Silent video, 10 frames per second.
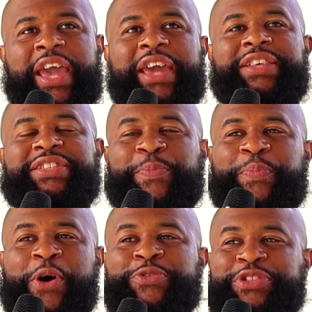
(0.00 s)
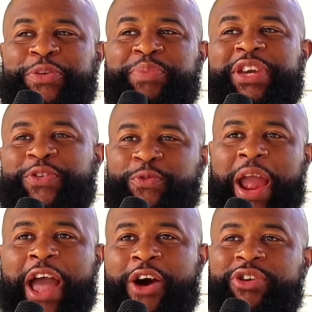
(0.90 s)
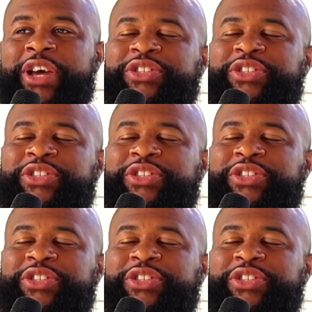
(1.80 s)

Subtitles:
it is supposed to be around